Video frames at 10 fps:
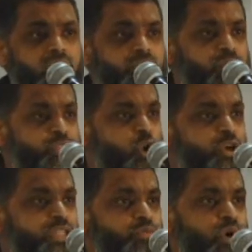The
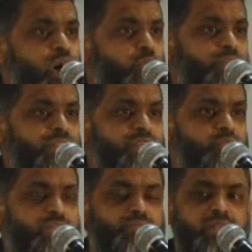majority were held by the
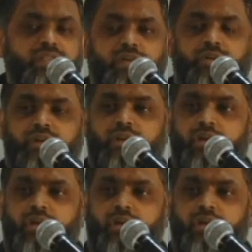US military.